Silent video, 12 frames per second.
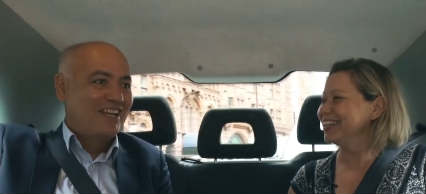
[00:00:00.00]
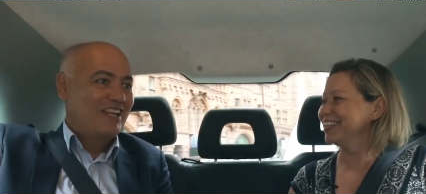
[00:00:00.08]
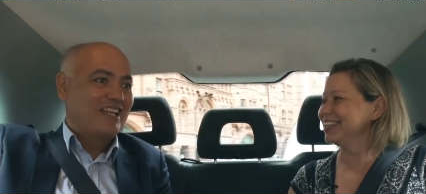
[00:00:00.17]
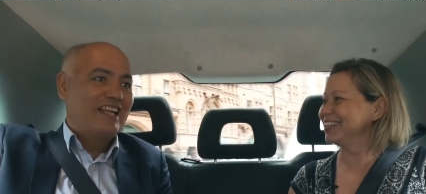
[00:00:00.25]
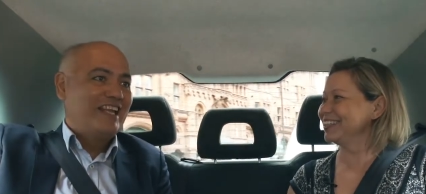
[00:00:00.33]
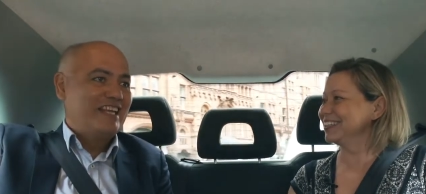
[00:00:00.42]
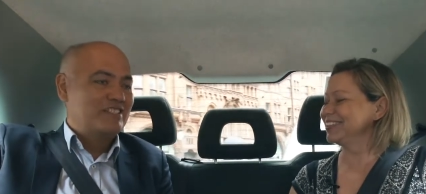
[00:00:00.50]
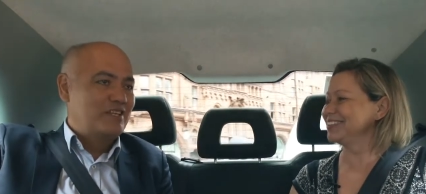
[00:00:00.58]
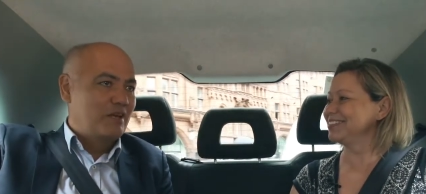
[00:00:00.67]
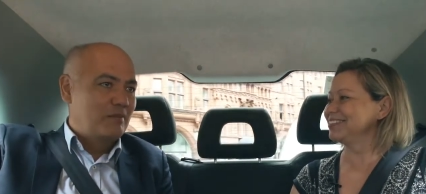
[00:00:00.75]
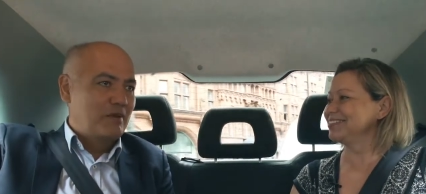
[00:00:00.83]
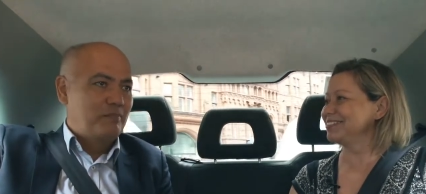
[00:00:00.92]
Speaker 1: clearly it's
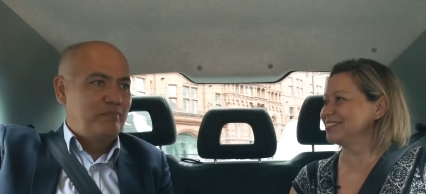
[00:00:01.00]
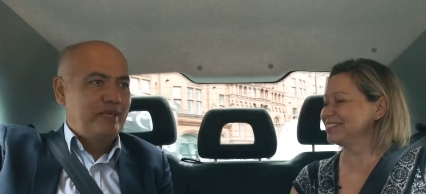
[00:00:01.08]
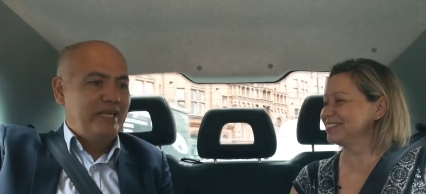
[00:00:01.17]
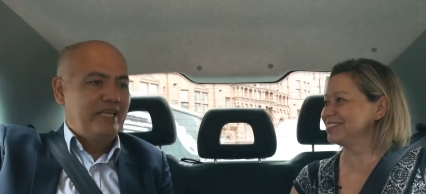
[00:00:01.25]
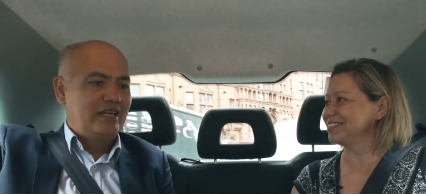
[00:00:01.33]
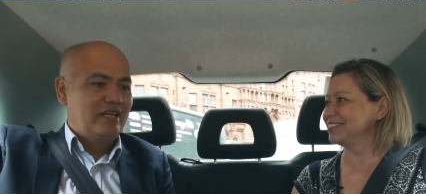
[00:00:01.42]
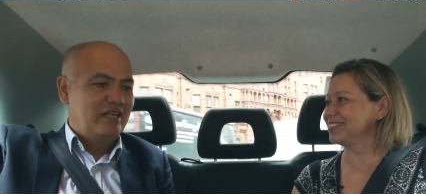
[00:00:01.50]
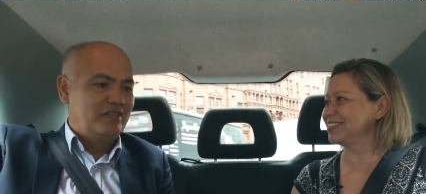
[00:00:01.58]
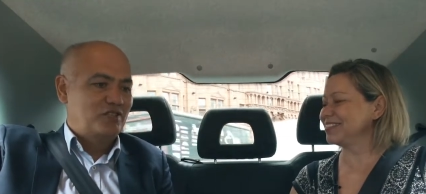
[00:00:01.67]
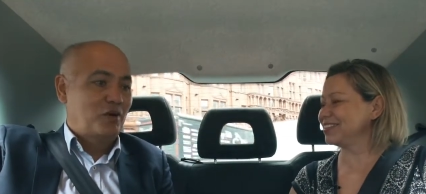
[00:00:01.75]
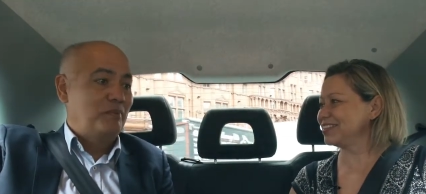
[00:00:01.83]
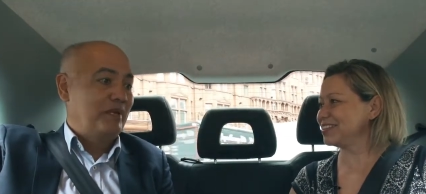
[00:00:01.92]
a, a big uh,
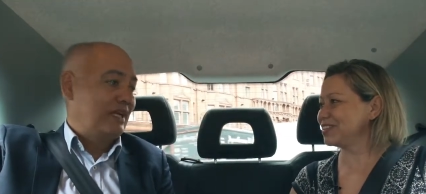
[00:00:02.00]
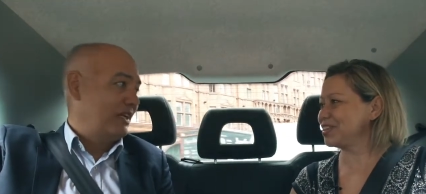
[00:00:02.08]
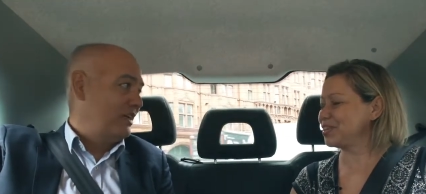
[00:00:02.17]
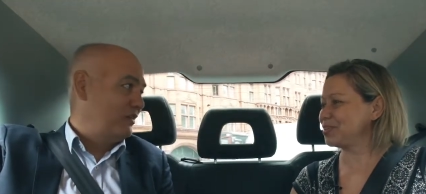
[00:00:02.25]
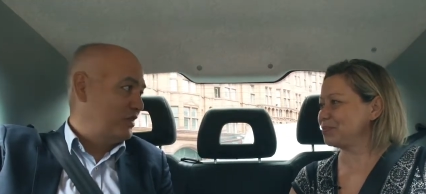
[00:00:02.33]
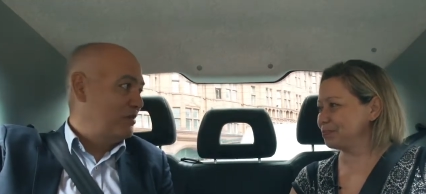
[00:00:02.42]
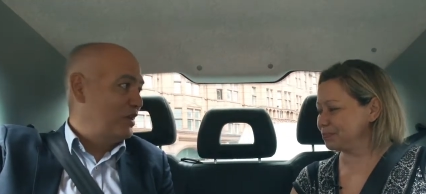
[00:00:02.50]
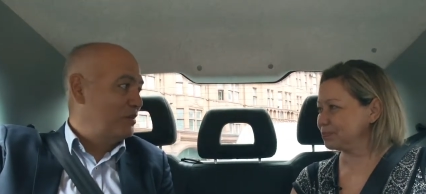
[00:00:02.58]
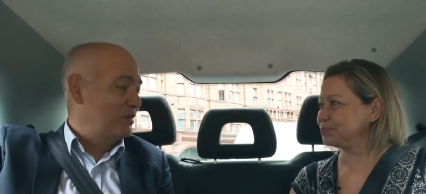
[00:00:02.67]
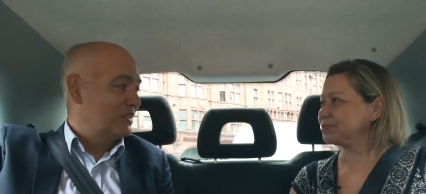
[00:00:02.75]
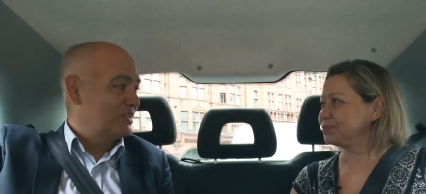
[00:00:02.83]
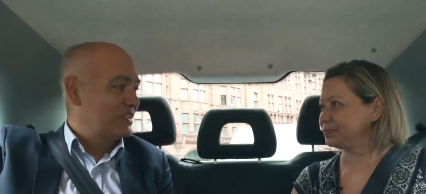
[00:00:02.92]
topic of the
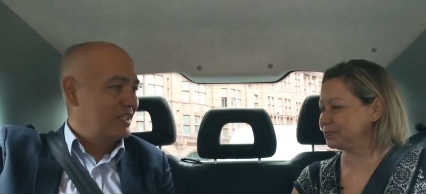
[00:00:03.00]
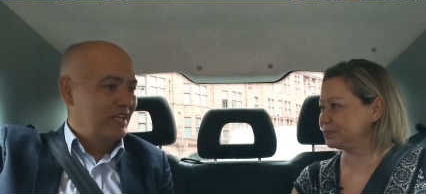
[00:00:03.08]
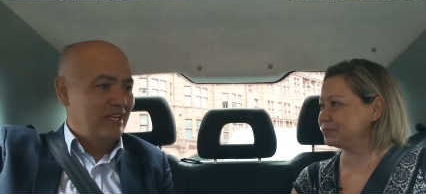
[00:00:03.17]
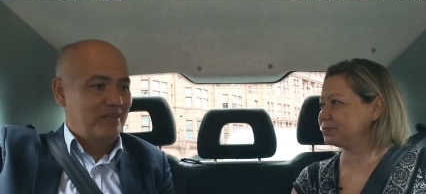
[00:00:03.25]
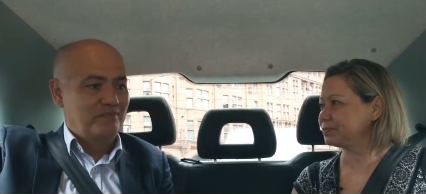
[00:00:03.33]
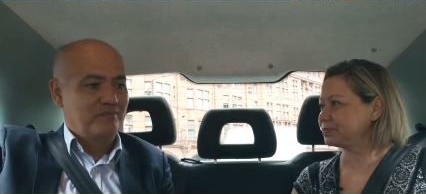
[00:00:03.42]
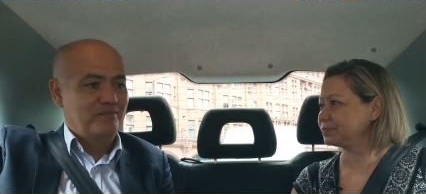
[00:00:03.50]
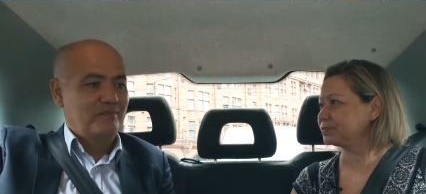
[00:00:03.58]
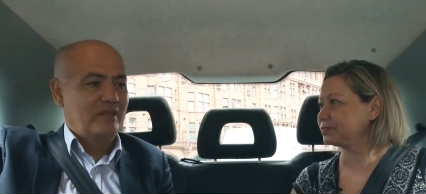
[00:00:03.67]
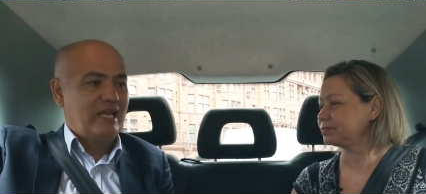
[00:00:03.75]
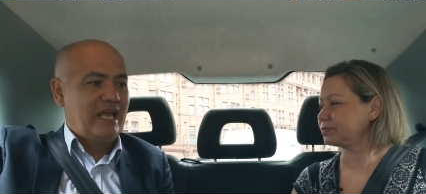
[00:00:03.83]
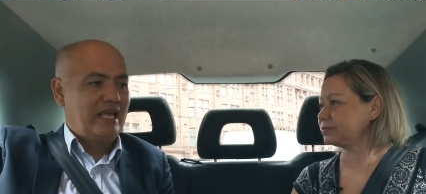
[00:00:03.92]
moment, um,
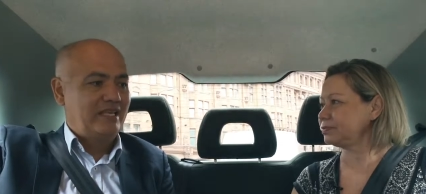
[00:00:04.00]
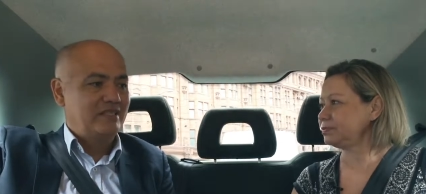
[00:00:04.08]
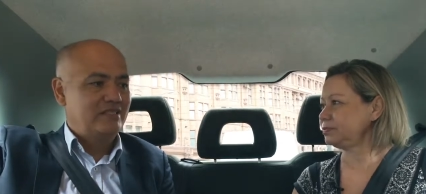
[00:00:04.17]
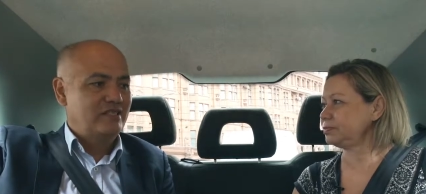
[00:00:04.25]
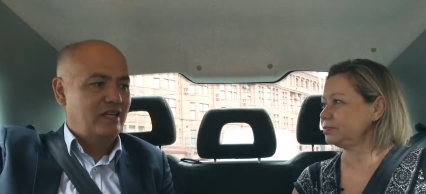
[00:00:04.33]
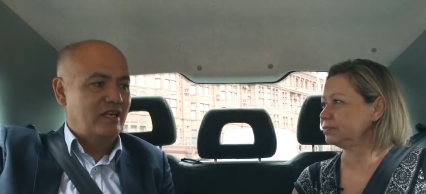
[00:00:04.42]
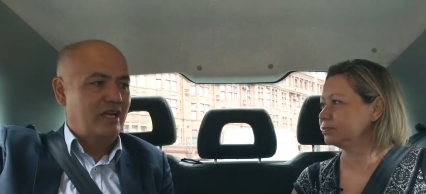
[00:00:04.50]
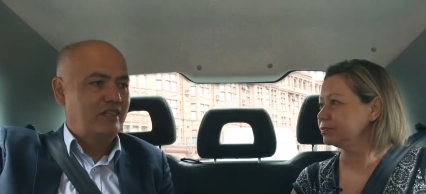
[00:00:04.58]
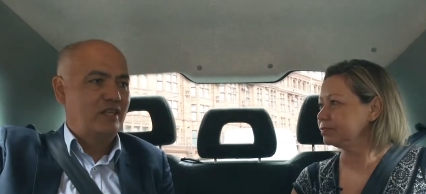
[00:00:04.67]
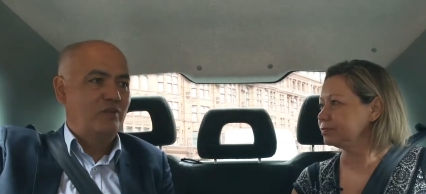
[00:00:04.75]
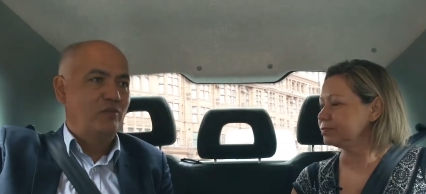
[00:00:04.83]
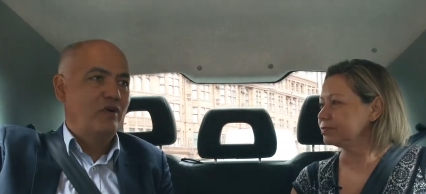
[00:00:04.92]
and uh, I
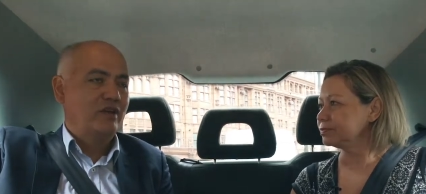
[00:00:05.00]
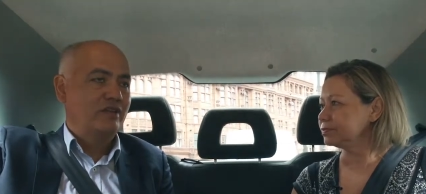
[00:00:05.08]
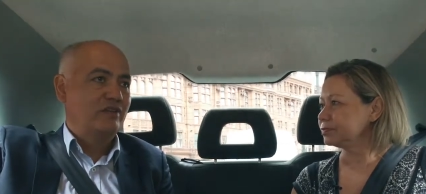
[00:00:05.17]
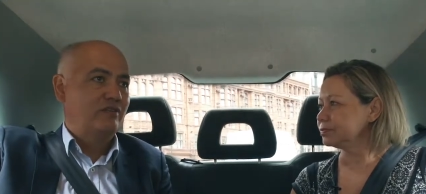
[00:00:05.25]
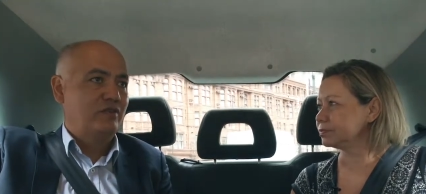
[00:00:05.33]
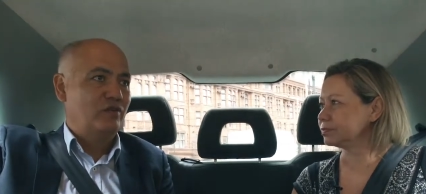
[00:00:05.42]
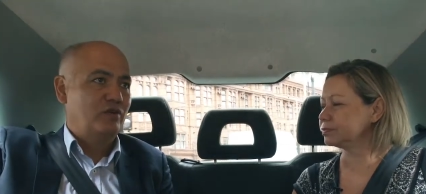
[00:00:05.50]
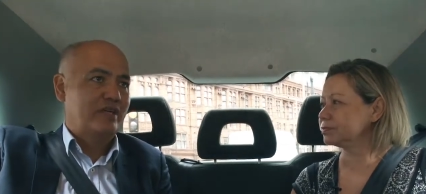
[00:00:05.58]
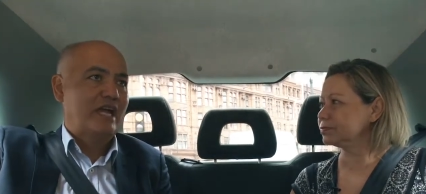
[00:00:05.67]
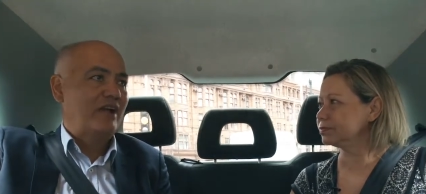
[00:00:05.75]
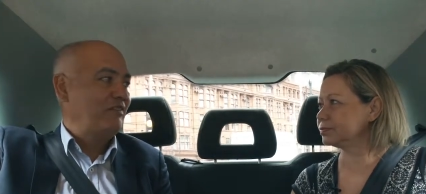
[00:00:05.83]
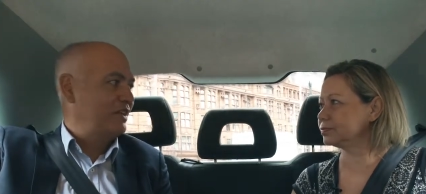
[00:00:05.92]
think one for
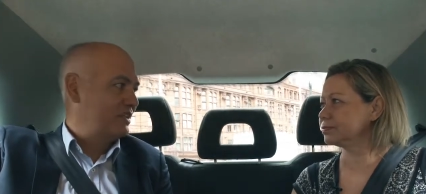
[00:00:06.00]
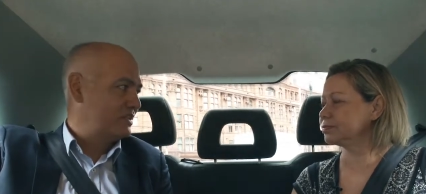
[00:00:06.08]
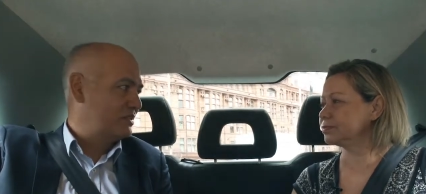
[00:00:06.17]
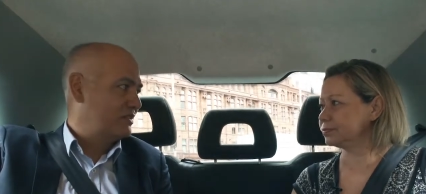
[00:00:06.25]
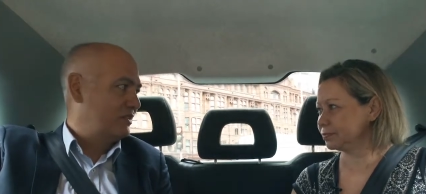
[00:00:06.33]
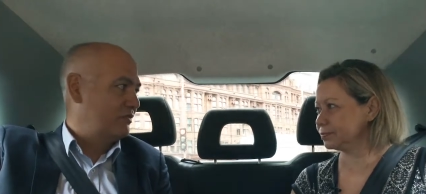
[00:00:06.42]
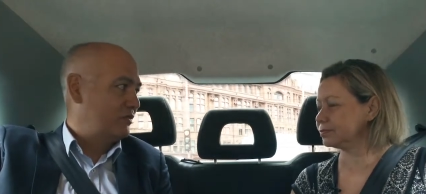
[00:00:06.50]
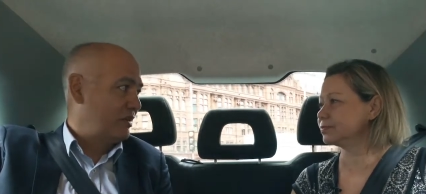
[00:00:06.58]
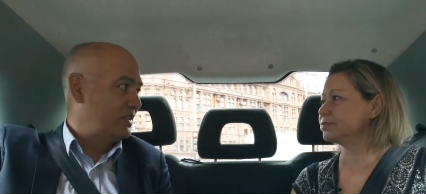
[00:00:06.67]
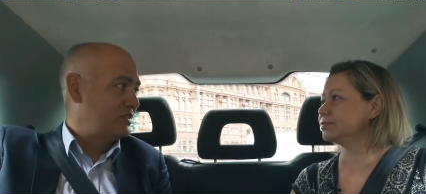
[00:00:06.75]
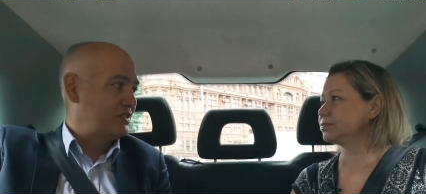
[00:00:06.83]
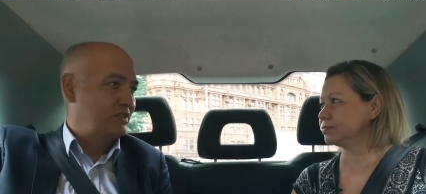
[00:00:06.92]
carriers, for
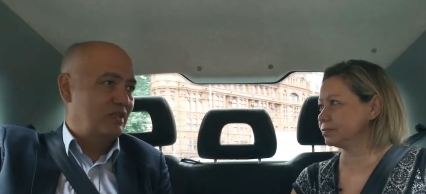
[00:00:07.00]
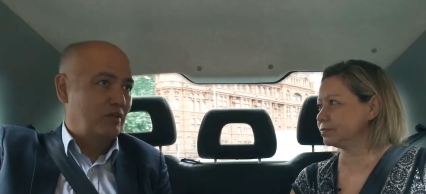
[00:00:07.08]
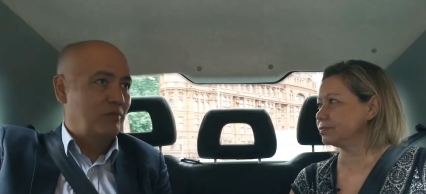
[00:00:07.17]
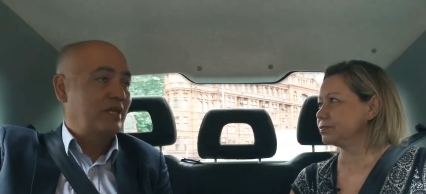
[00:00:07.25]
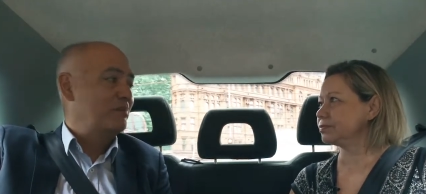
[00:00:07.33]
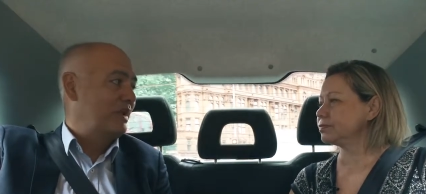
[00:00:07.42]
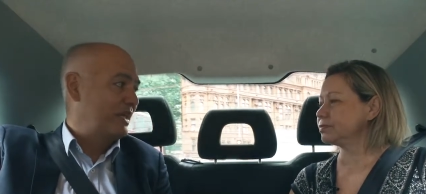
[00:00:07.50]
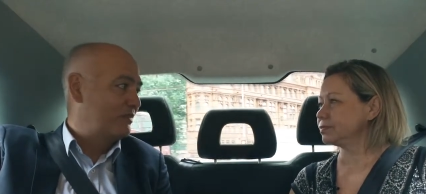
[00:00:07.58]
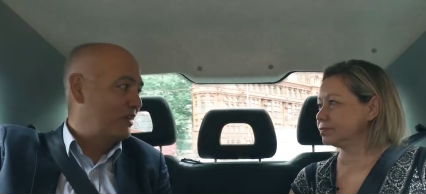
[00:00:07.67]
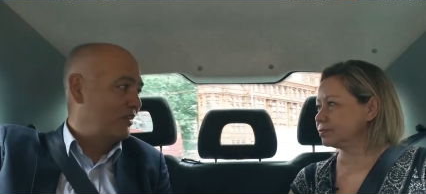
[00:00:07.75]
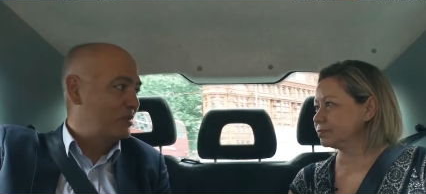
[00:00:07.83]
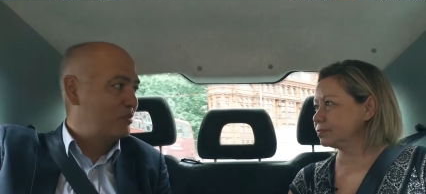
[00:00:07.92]
us, you know, we can play a very